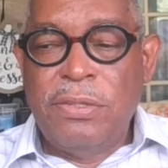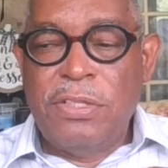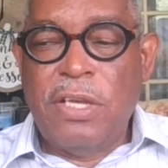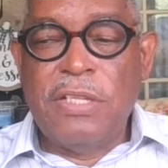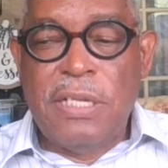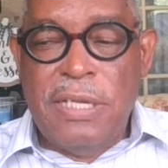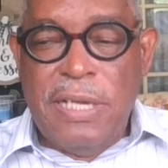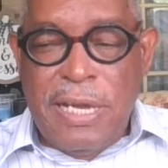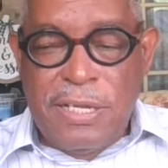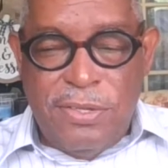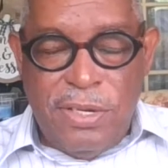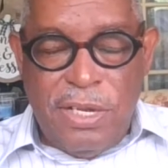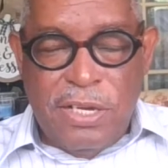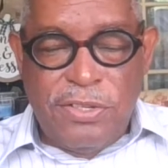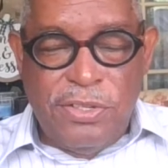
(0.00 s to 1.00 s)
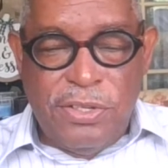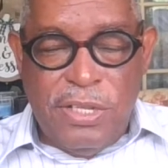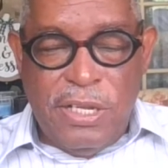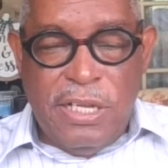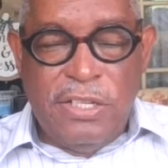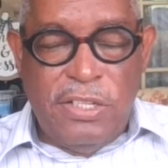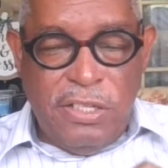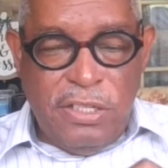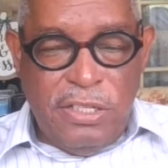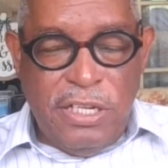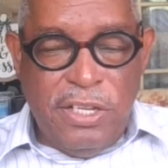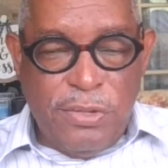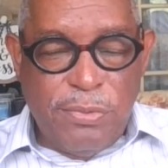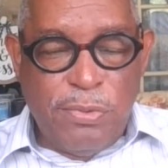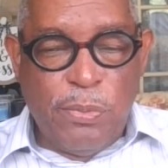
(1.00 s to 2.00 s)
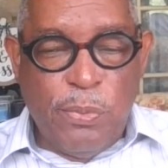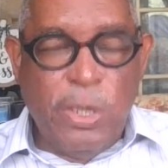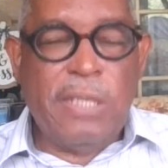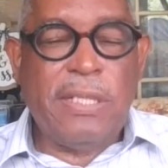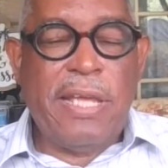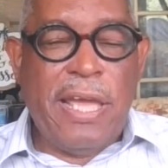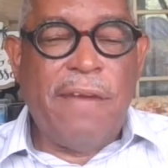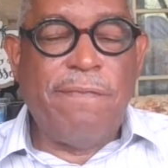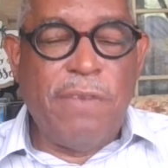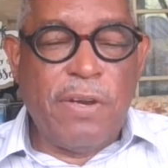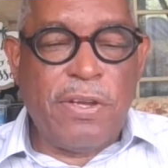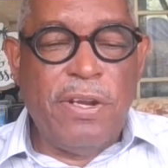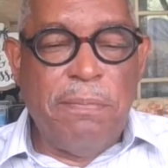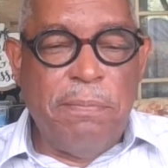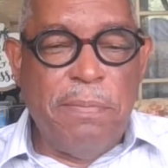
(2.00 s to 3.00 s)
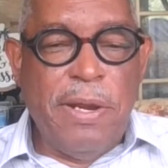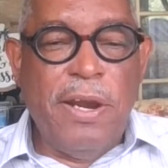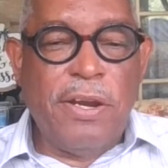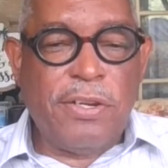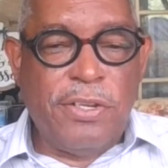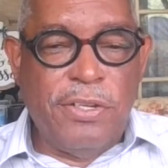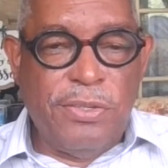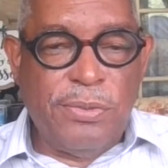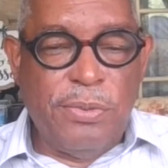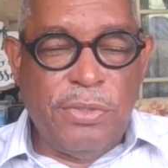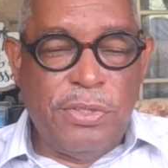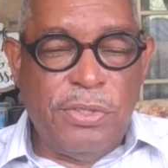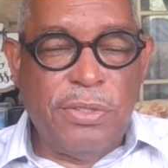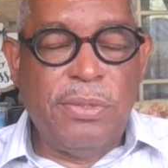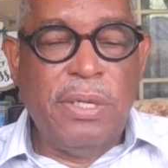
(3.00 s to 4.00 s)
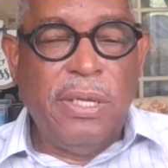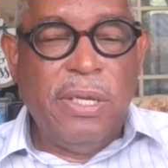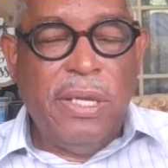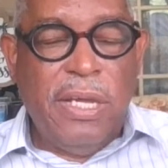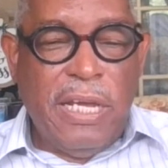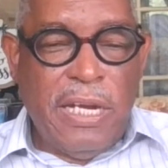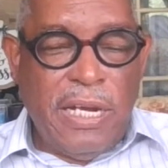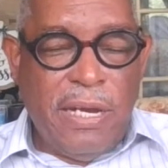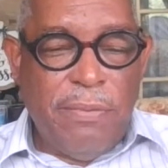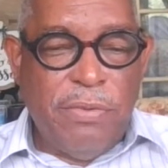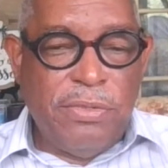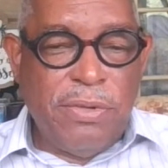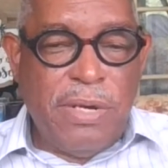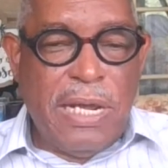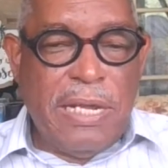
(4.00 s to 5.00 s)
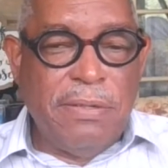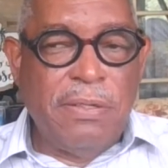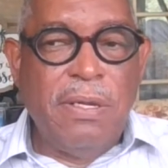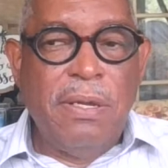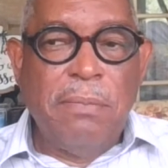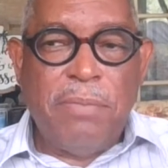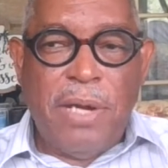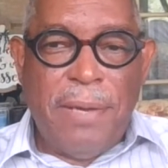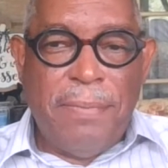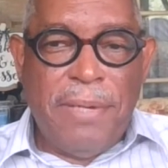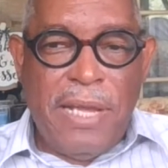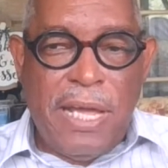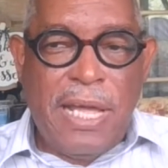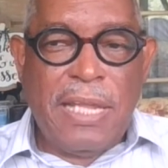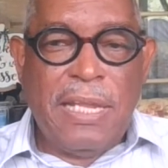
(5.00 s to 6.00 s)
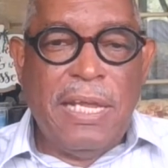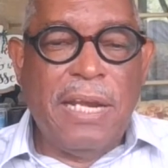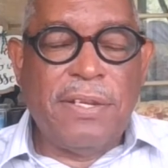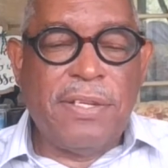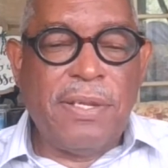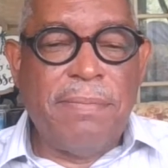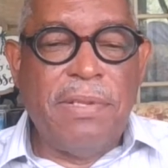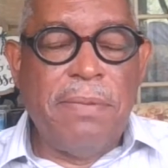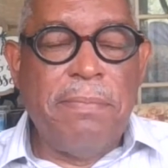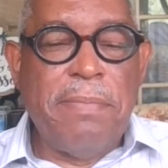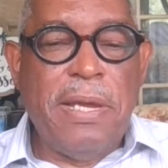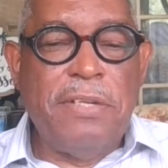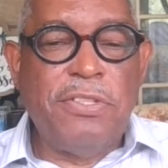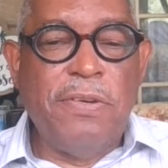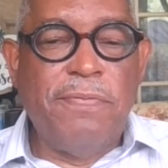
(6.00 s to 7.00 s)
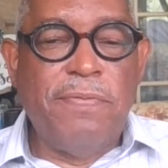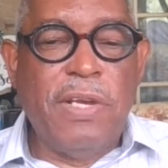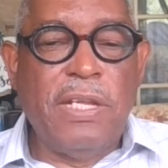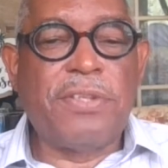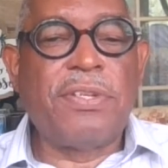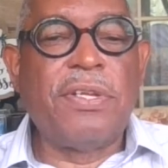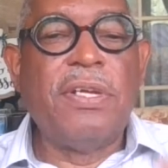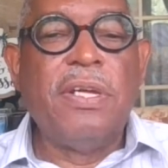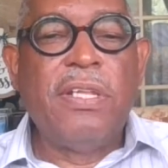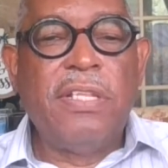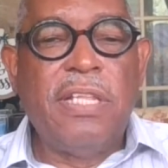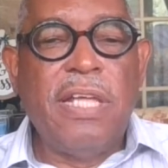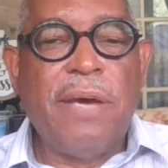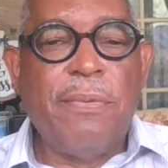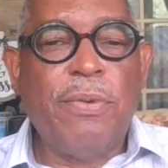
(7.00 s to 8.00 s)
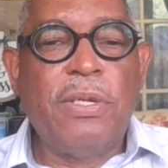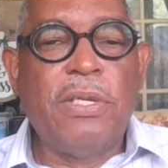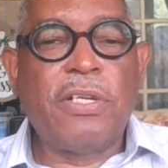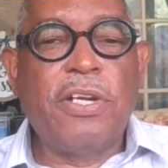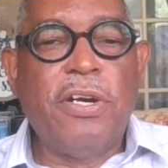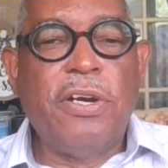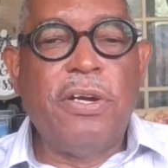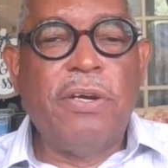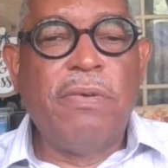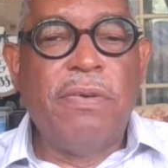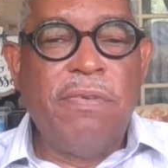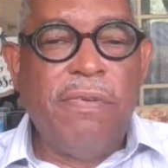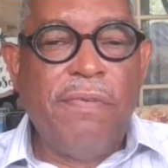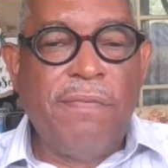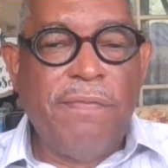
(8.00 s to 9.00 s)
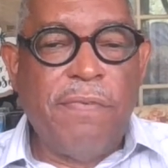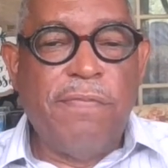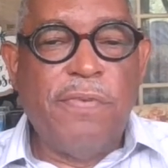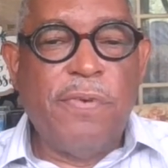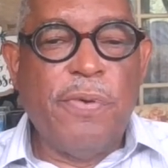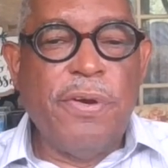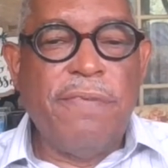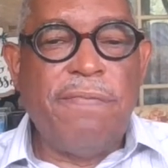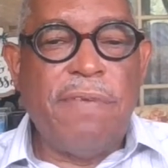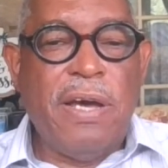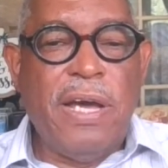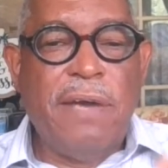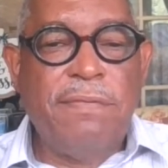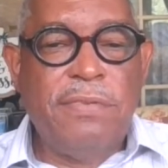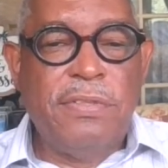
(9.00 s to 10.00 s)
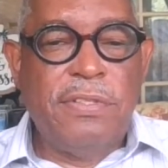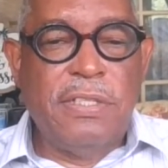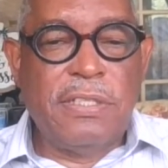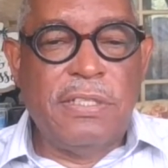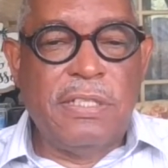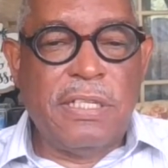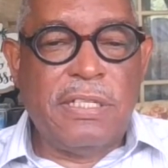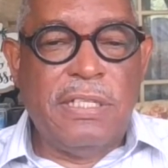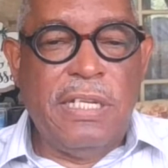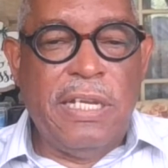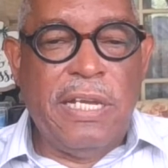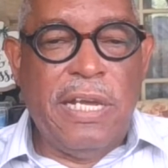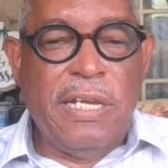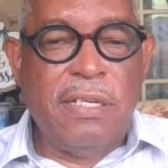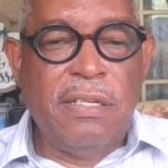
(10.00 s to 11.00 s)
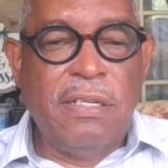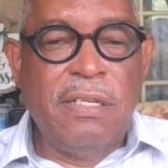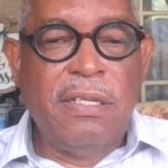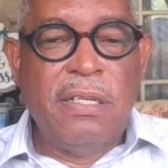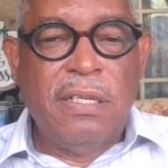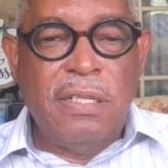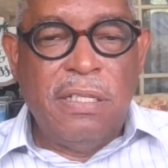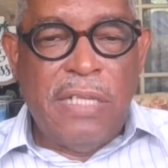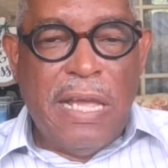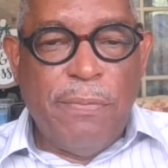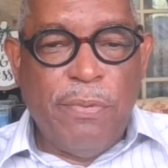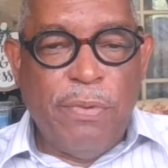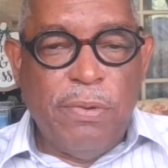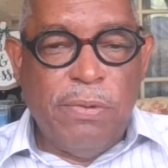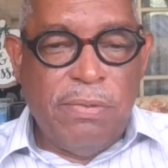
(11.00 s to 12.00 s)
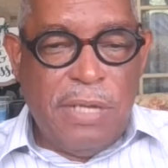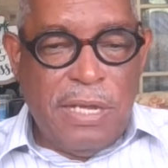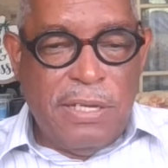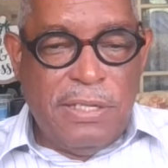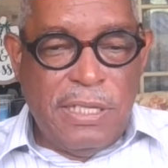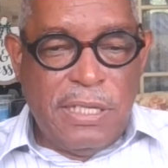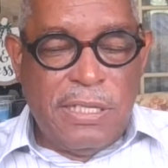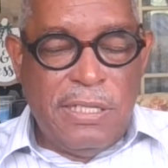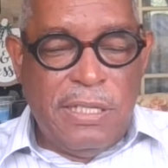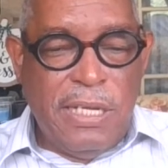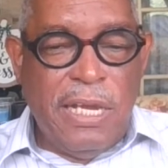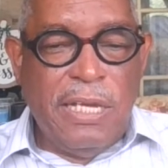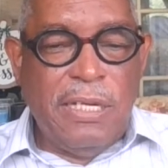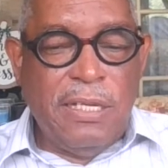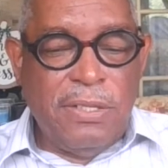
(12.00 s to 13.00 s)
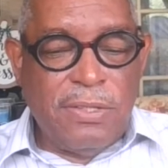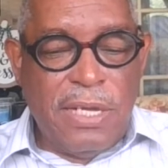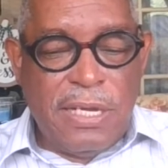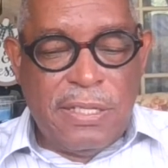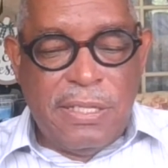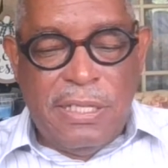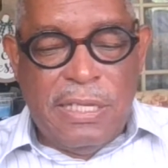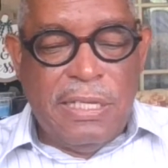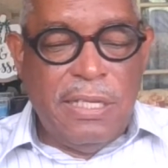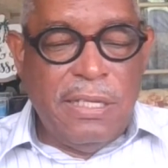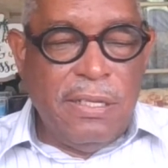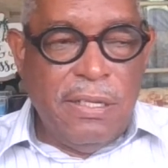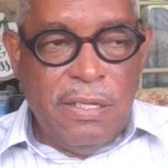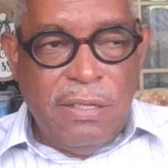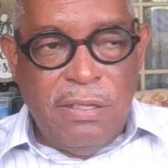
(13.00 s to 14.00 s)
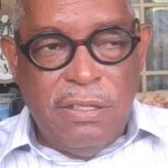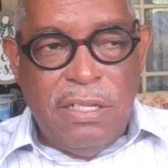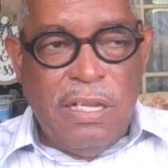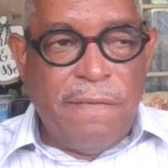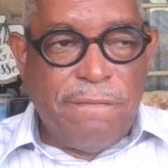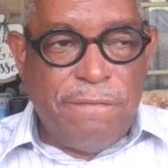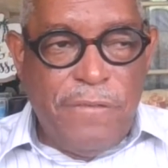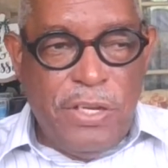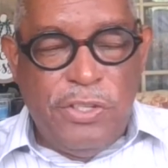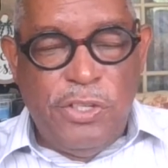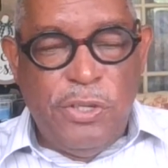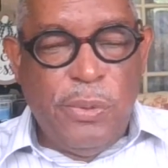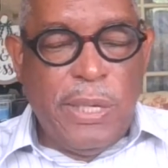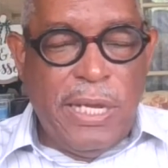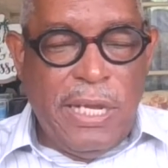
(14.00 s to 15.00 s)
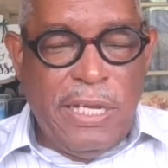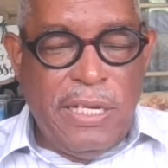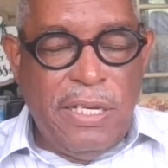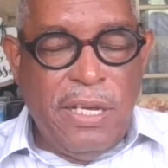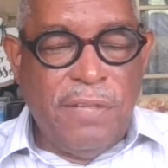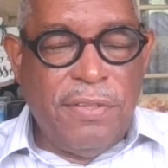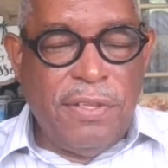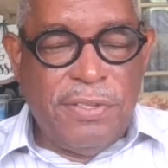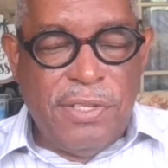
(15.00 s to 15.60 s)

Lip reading: So the next lecture then deals with what African Americans will do, and I will try and probably highlight some of the major events that will occur from 45 to 68. That will, and 68 is like the official end of the